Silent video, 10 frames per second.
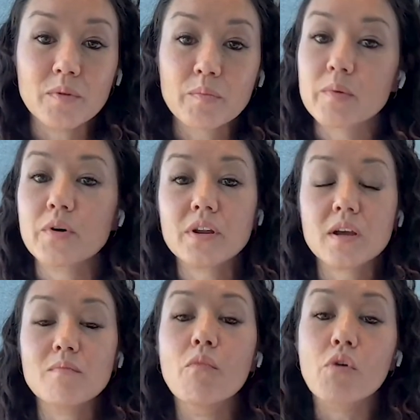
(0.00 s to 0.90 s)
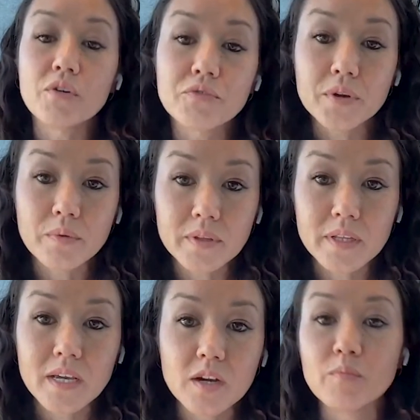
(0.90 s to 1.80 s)
We promoted it more
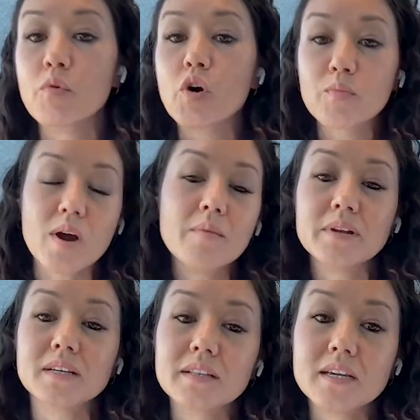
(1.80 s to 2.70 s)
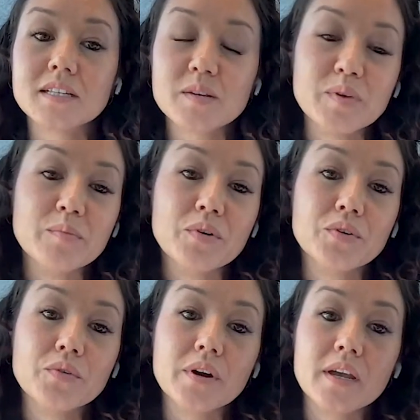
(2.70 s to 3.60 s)
frequently or more prominently to people
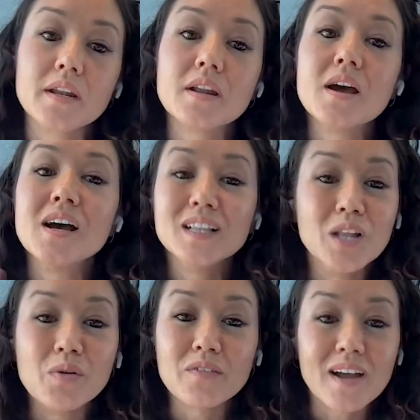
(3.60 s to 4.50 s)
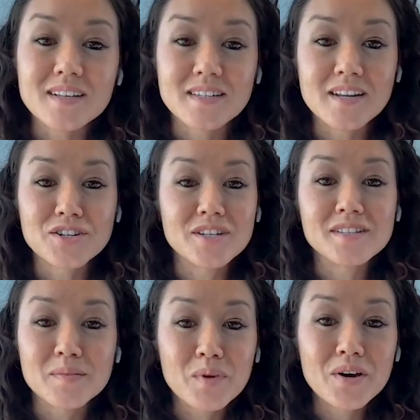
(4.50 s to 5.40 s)
who are in lower vaccination
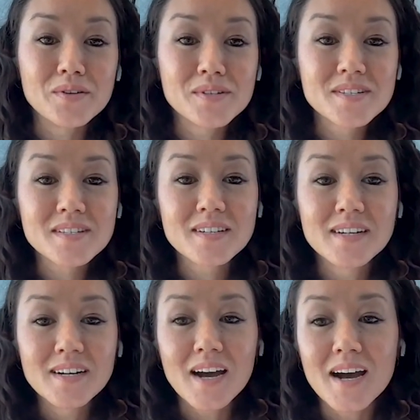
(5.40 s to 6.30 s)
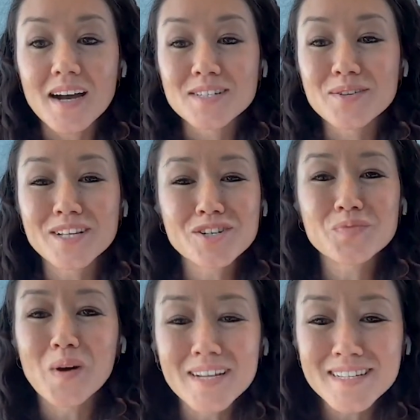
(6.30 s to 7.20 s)
zip codes. So that's
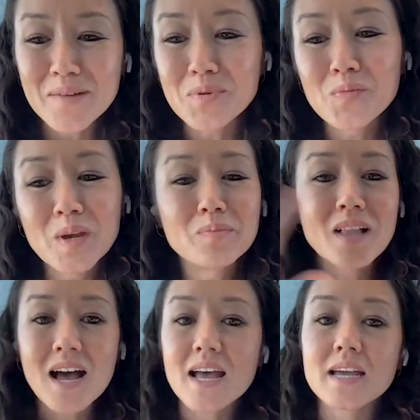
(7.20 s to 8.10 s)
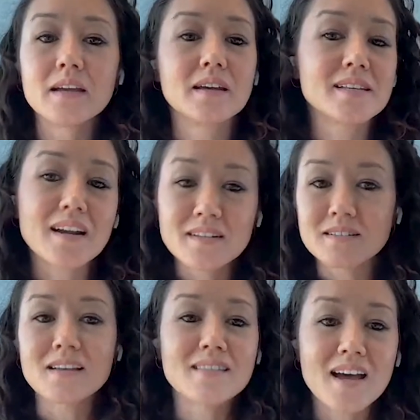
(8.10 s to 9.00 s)
just one example. We apply
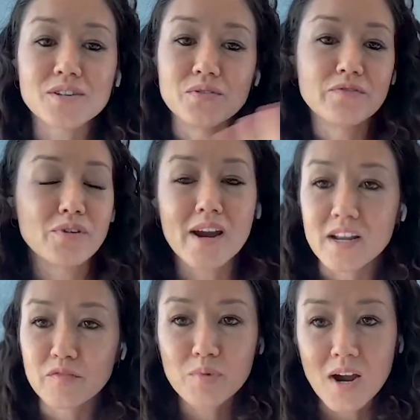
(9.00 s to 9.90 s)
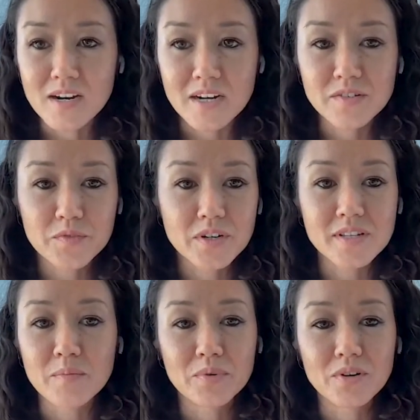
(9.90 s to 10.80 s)
tactics like that to a variety of products. For
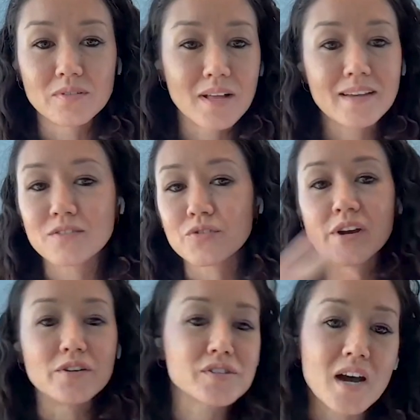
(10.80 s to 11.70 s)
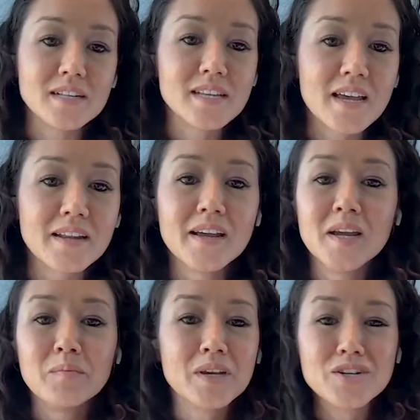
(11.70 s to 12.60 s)
example, like creators' content,
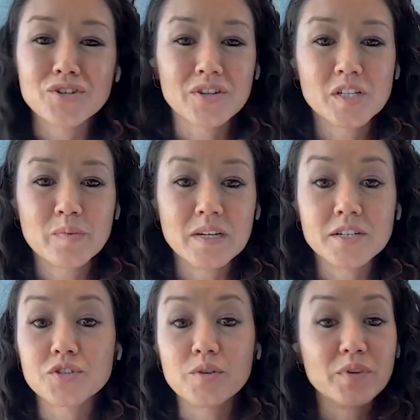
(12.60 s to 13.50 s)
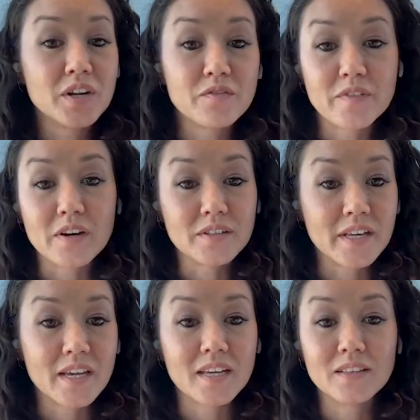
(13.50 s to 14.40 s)
making sure that's being distributed
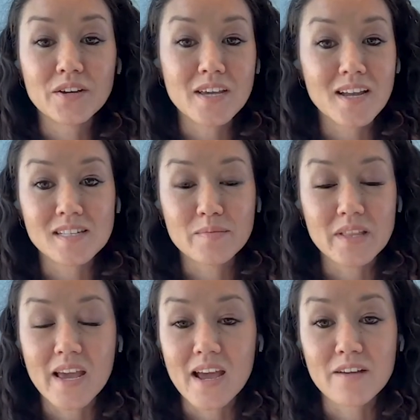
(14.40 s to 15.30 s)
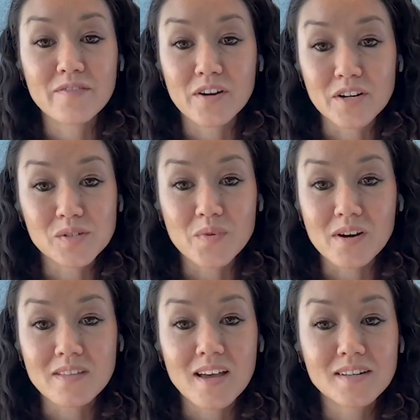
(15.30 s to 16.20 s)
fairly, looking at some of the AI fairness
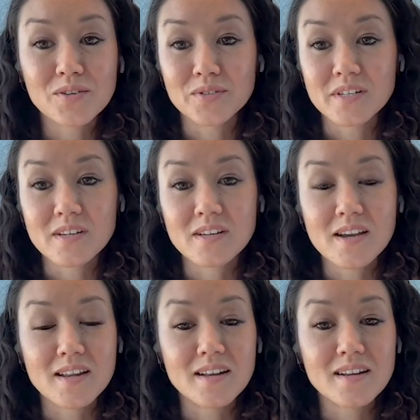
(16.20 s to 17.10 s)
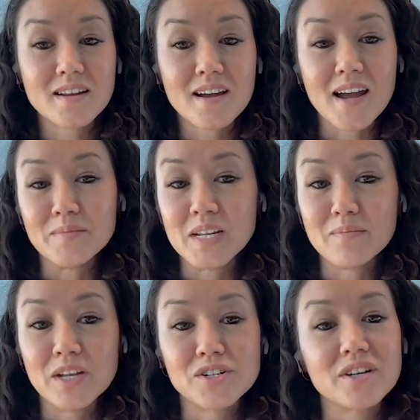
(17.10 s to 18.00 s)
work that Tulsi and Imani
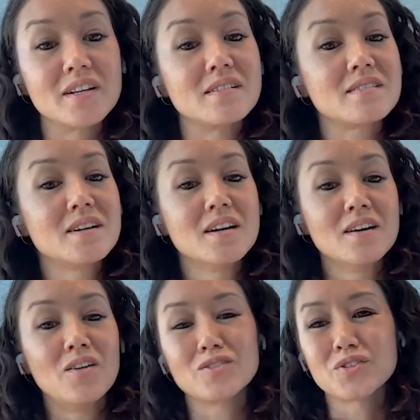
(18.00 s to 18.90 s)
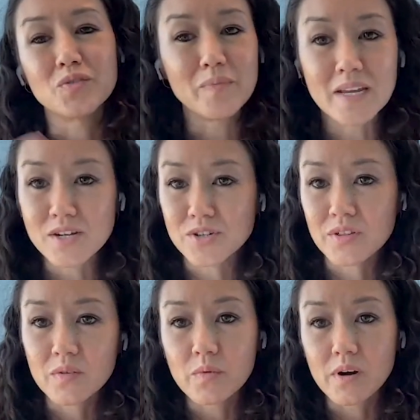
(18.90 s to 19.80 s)
mentioned. Also making sure
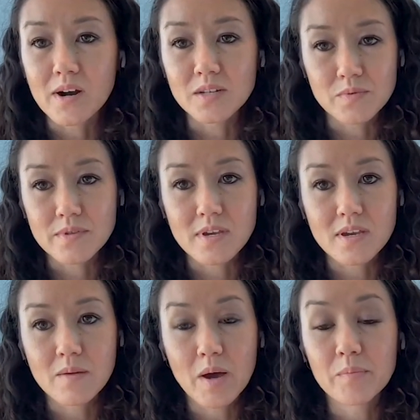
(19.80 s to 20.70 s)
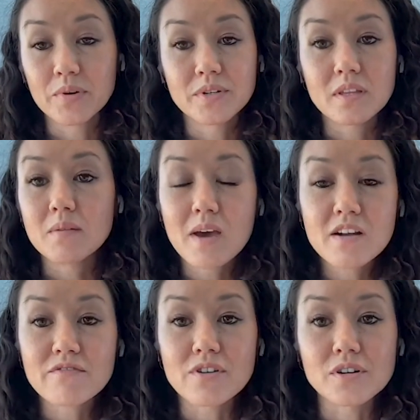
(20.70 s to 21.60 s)
that as we're thinking about building the
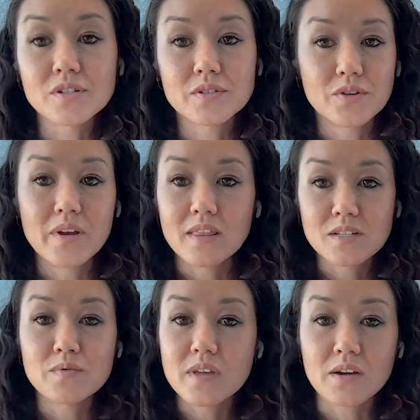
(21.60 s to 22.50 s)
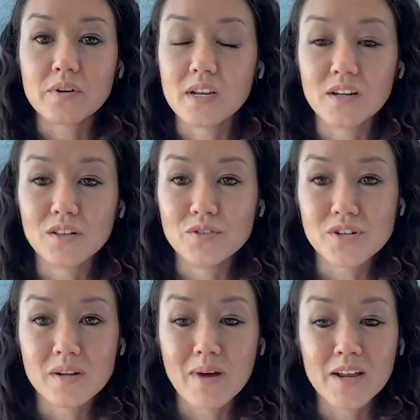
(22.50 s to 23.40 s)
metaverse, doing this with equity and
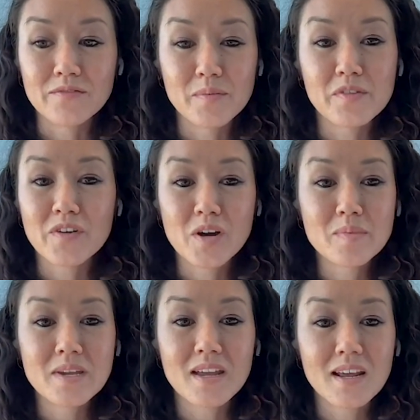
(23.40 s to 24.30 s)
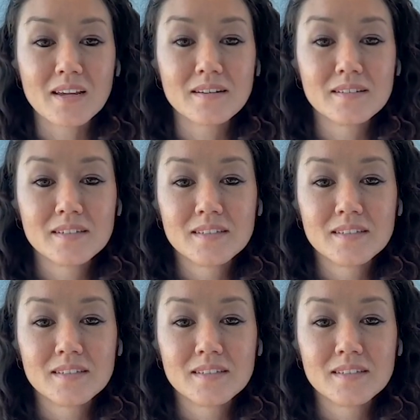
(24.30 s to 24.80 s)
inclusion in mind from the very beginning.